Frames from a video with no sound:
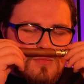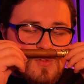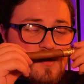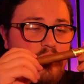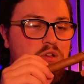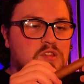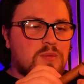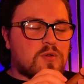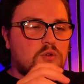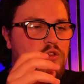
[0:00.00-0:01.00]

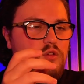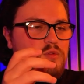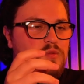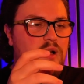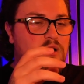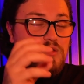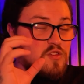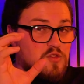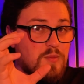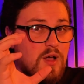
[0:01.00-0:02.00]
Stereotypical Cuban tobaccos. It
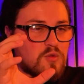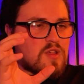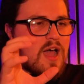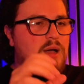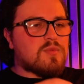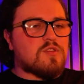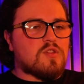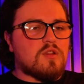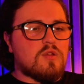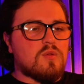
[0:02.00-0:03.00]
smells
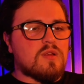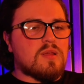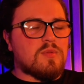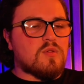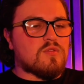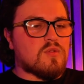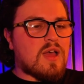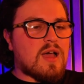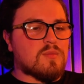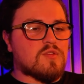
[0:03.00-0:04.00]
absolutely beautiful and
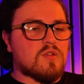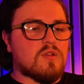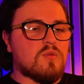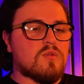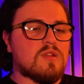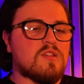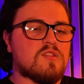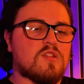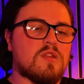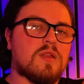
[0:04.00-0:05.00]
absolutely
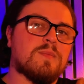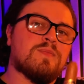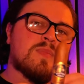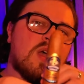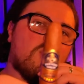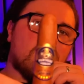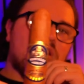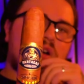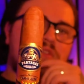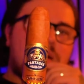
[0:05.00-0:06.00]
stunning. What I love